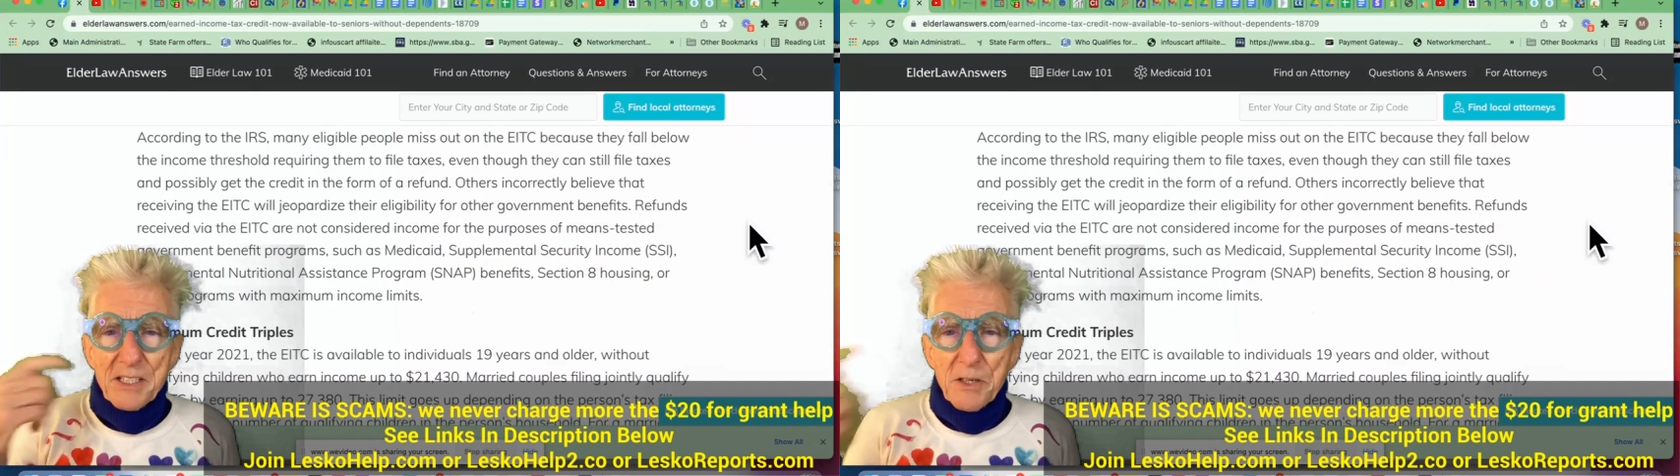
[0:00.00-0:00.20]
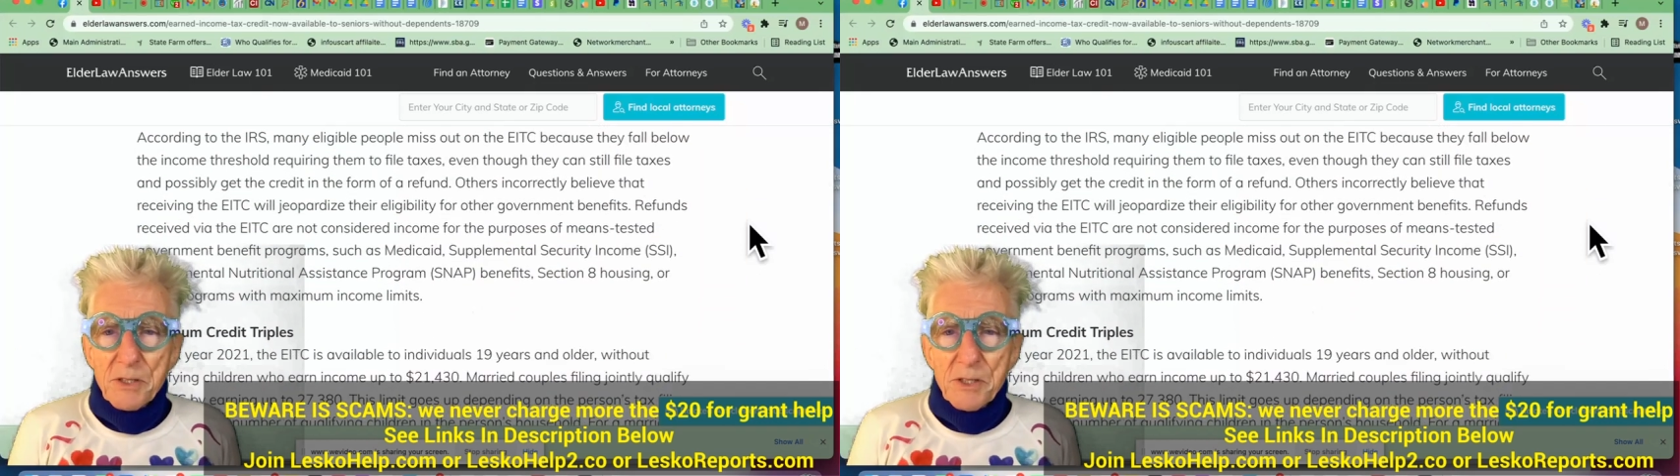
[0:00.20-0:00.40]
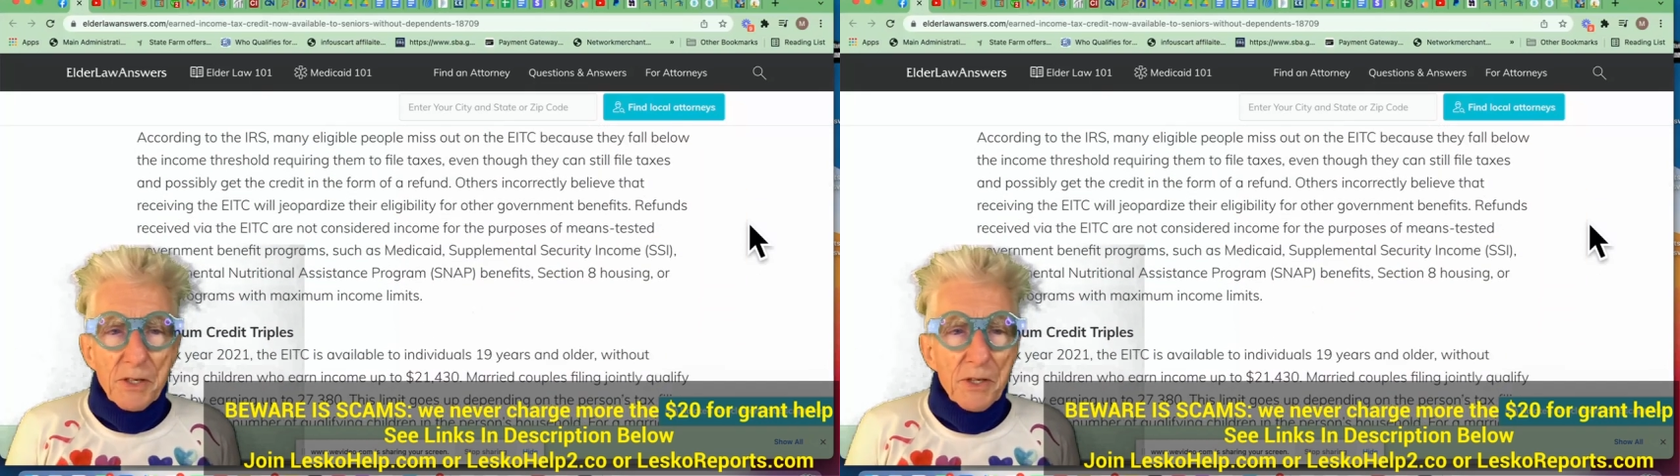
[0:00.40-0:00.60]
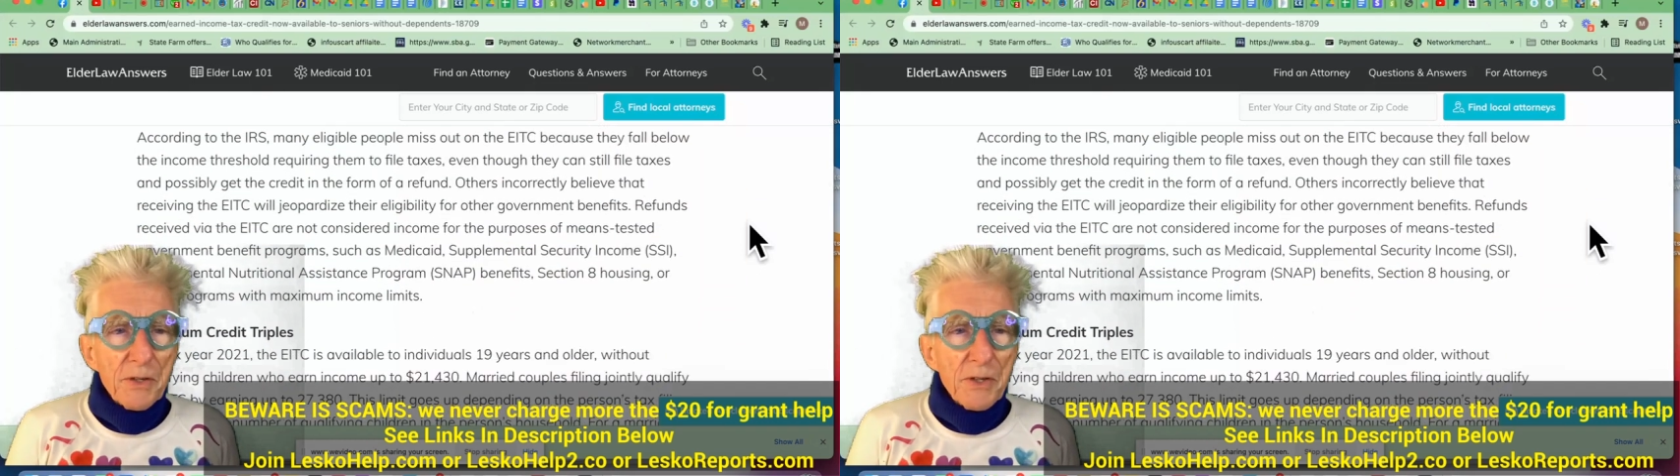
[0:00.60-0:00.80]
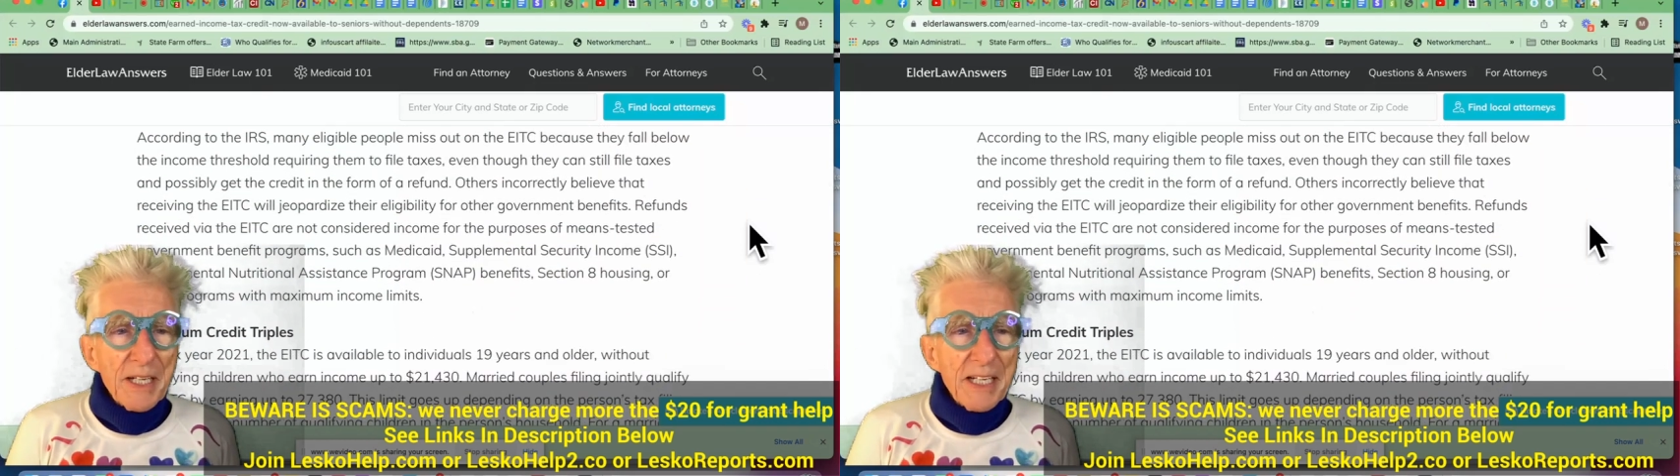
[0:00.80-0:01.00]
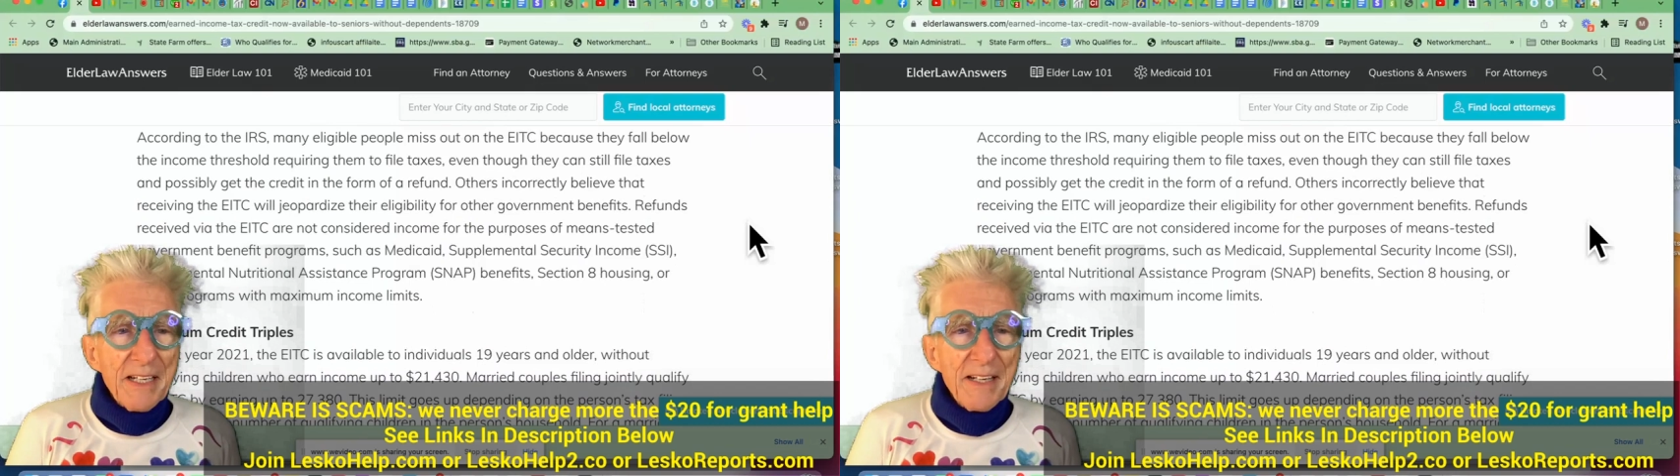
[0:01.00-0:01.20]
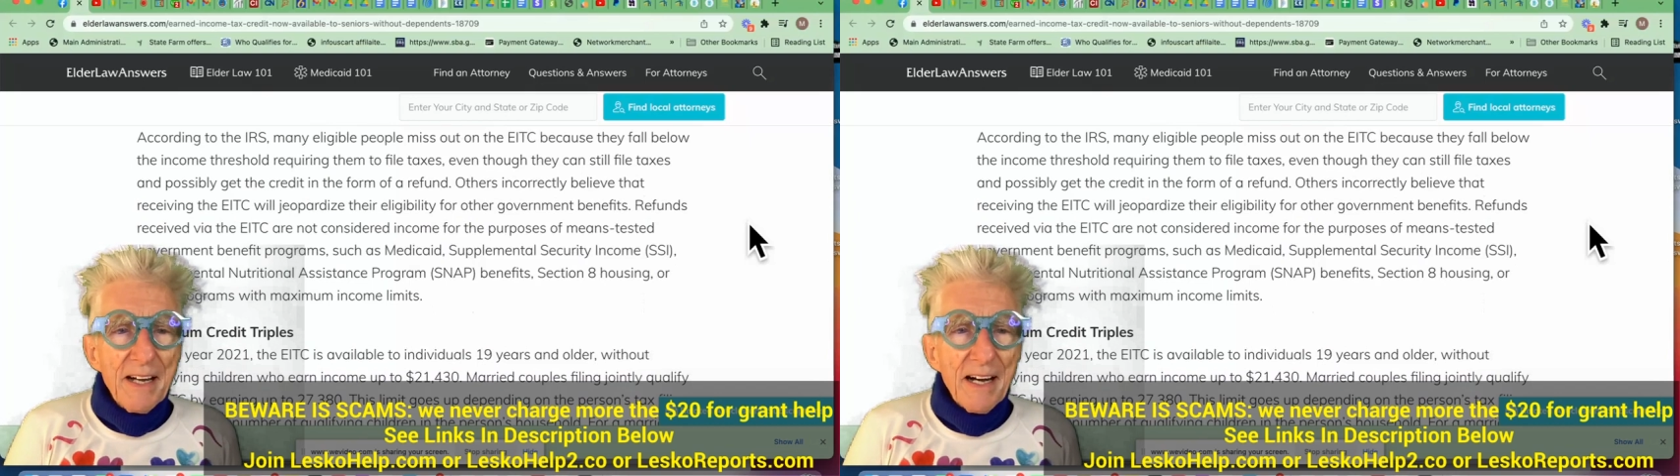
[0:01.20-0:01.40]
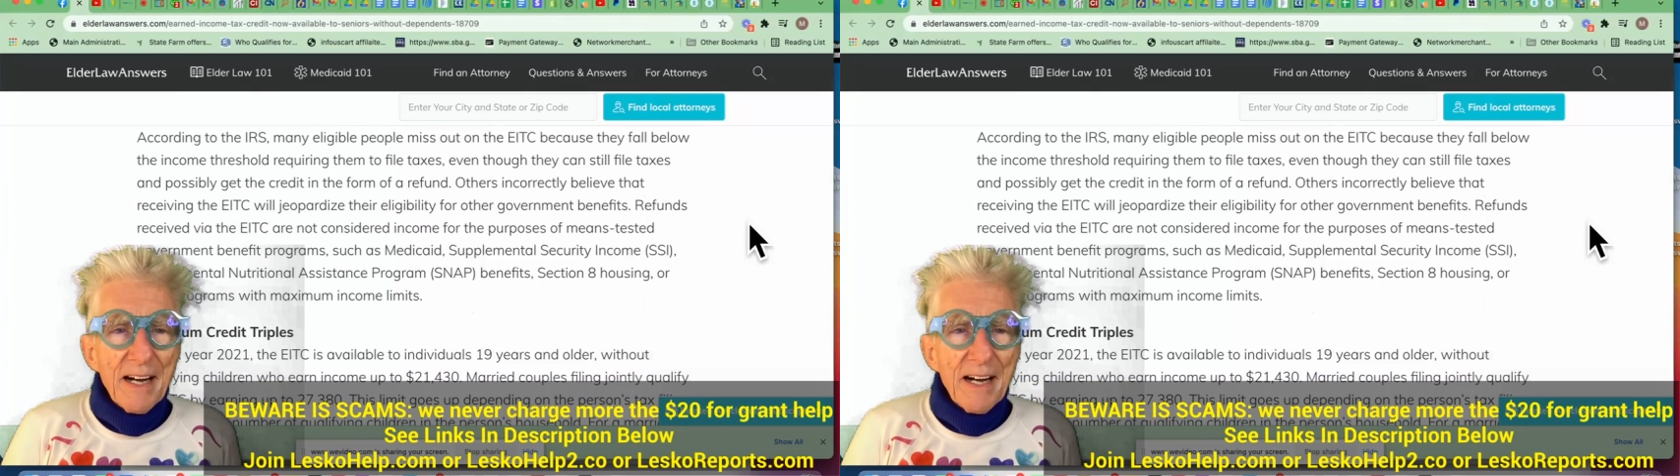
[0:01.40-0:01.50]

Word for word: Social Security,